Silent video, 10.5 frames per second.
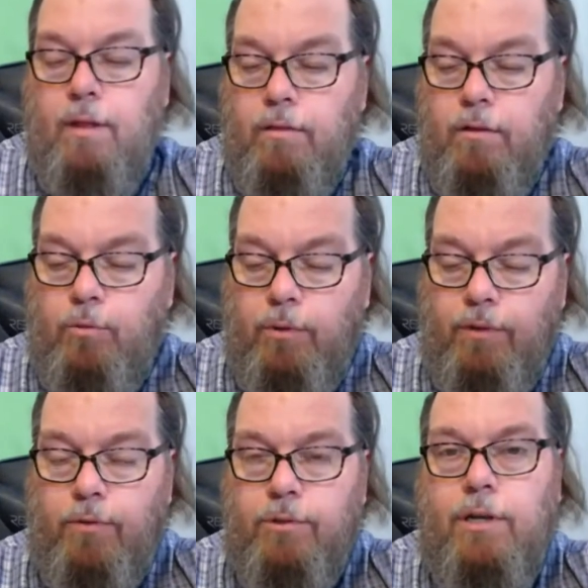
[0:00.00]
the
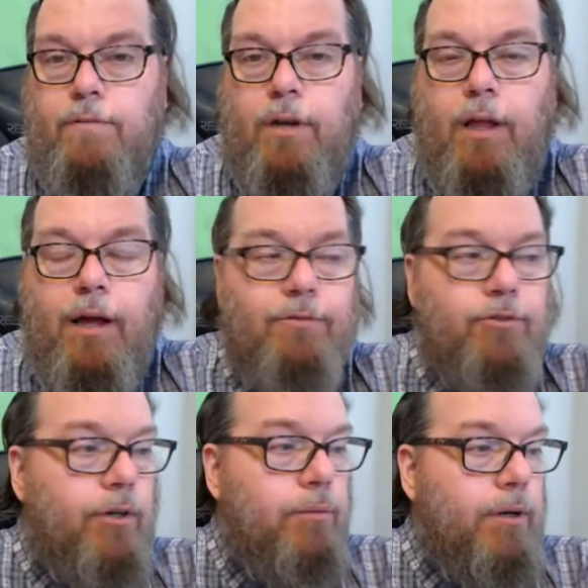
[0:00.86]
twenty-four seven live
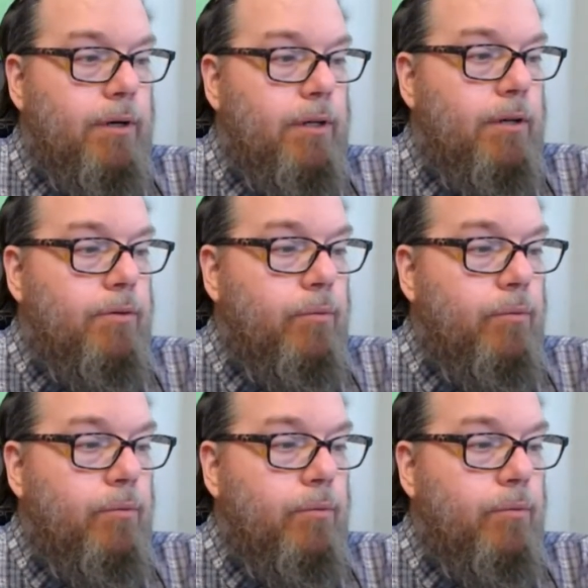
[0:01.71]
stream on another